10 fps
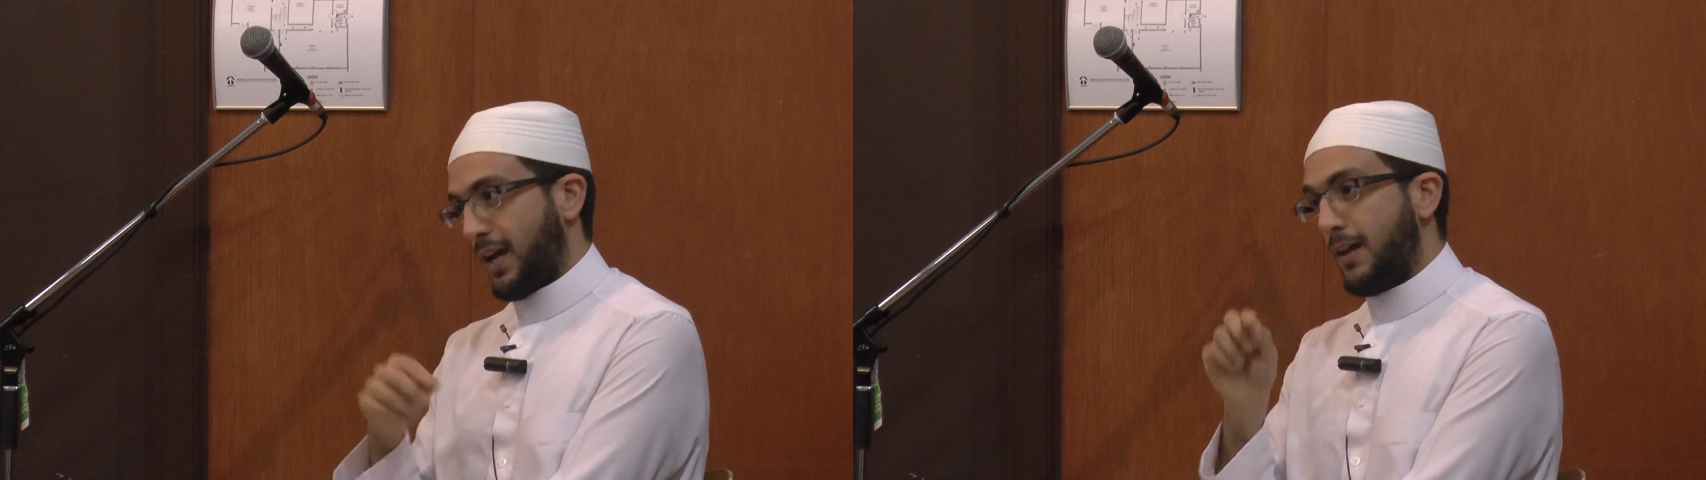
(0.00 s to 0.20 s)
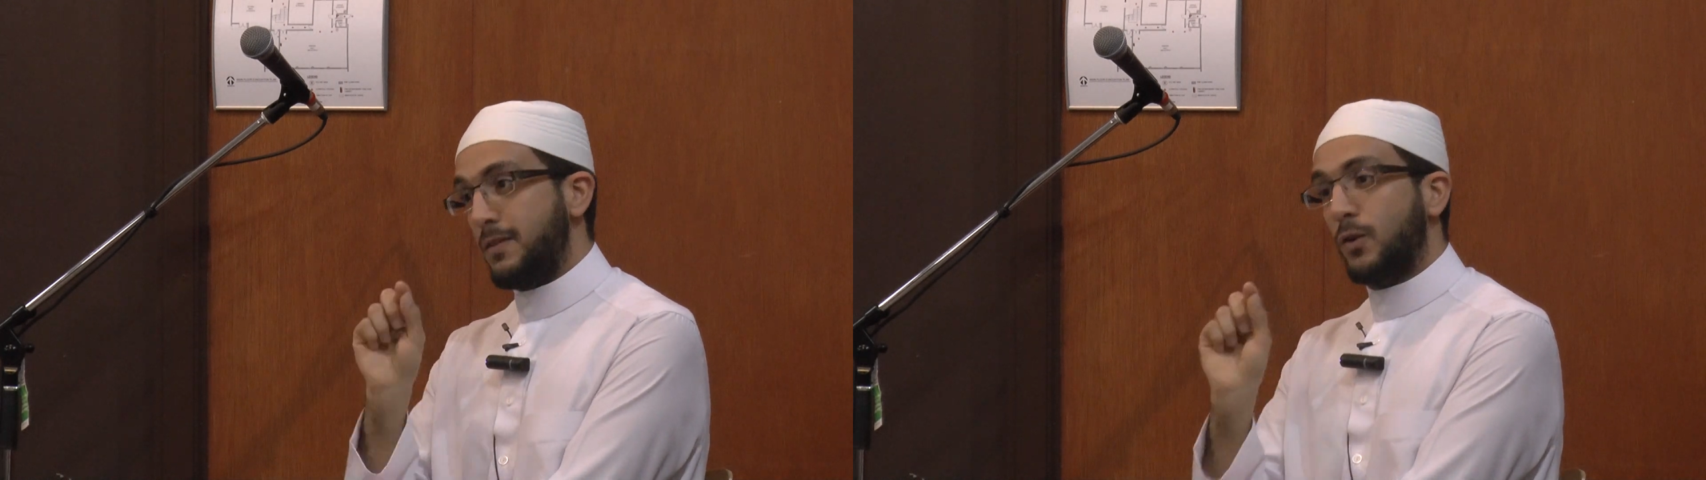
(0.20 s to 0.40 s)

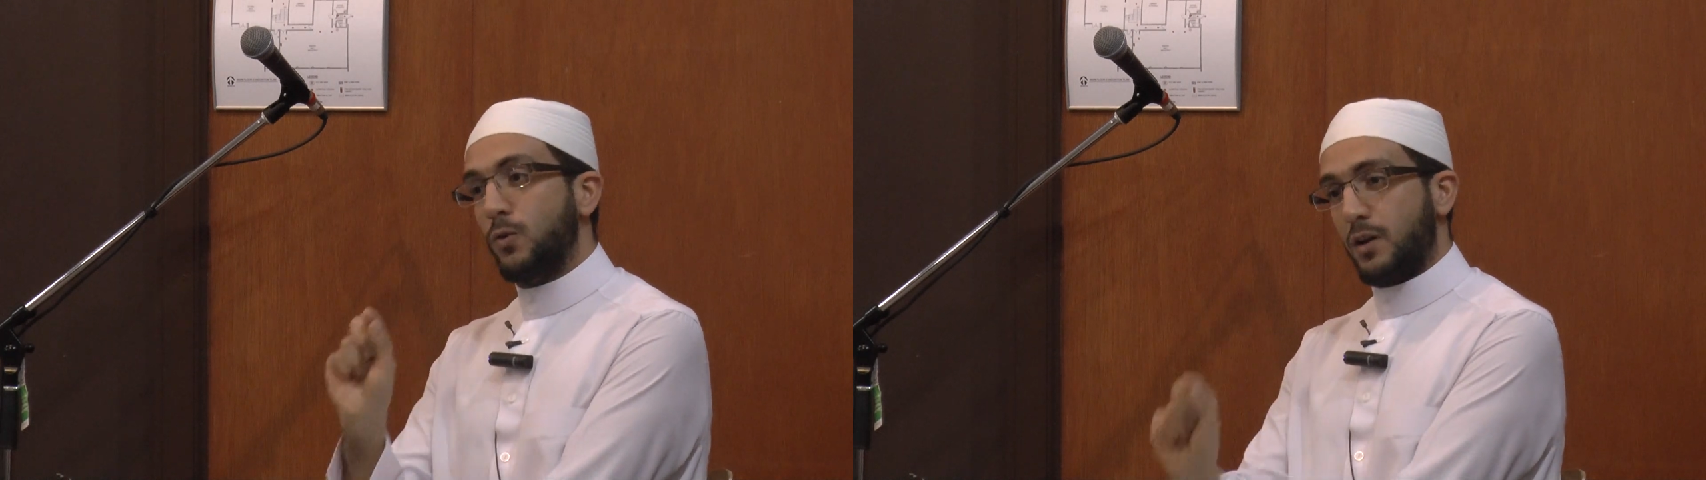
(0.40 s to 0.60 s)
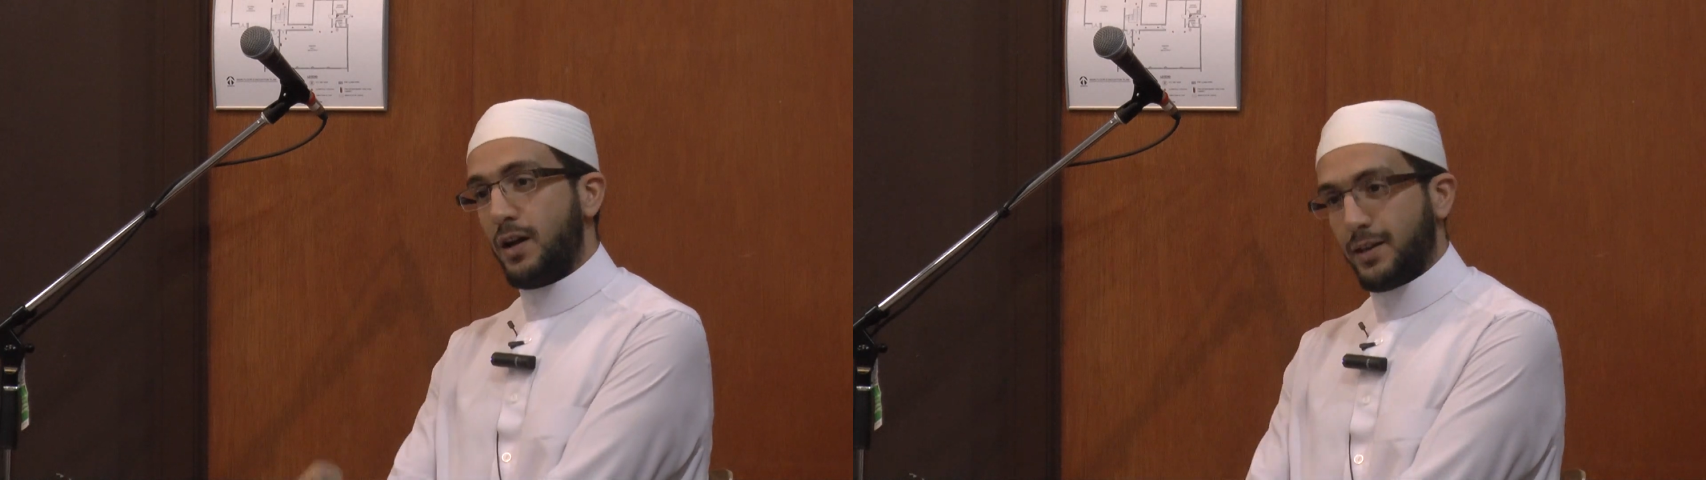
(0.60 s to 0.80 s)
in the
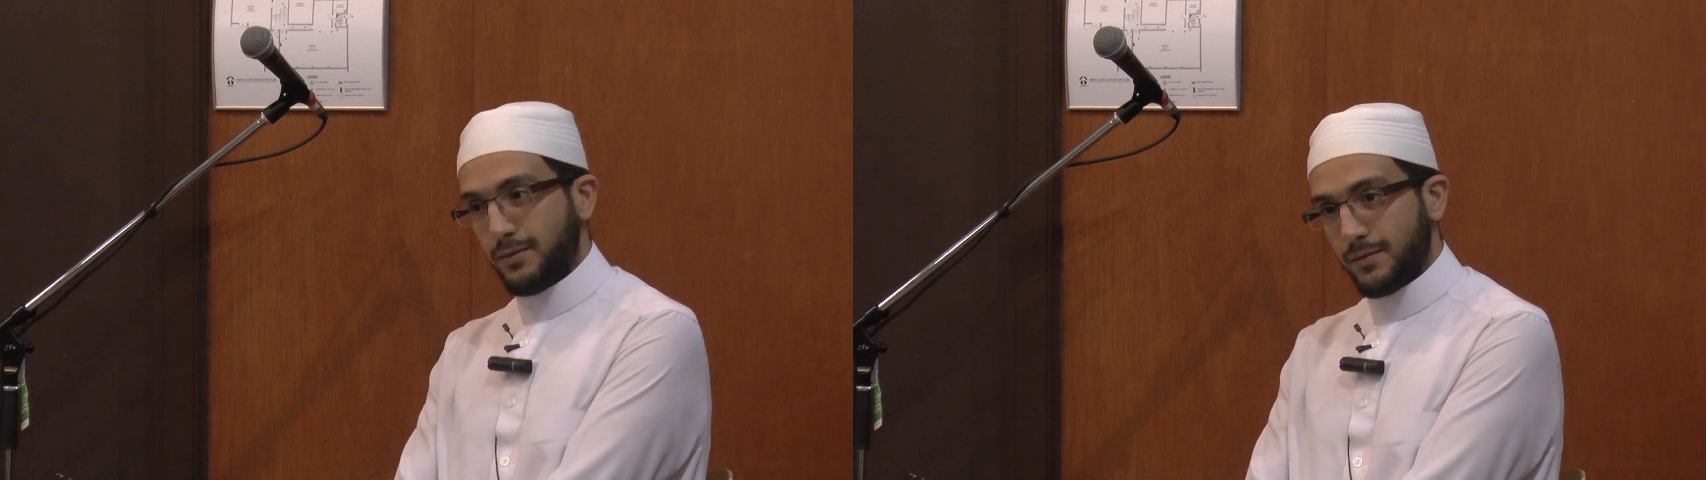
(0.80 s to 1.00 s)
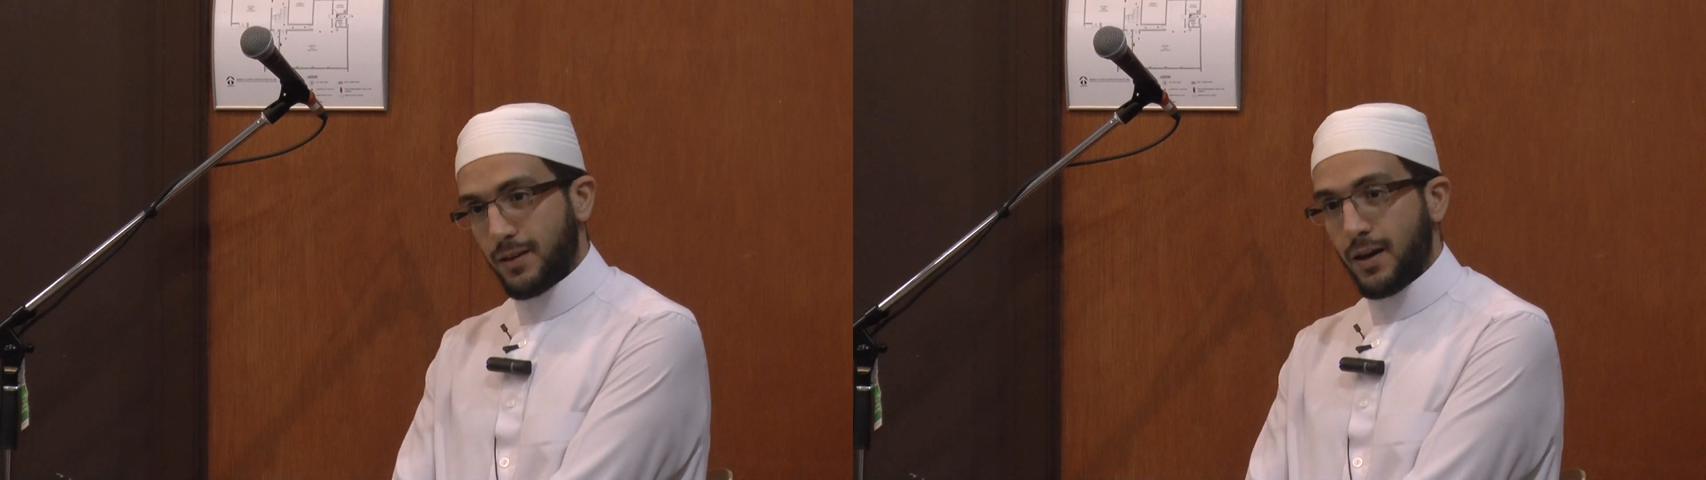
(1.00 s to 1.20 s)
Quran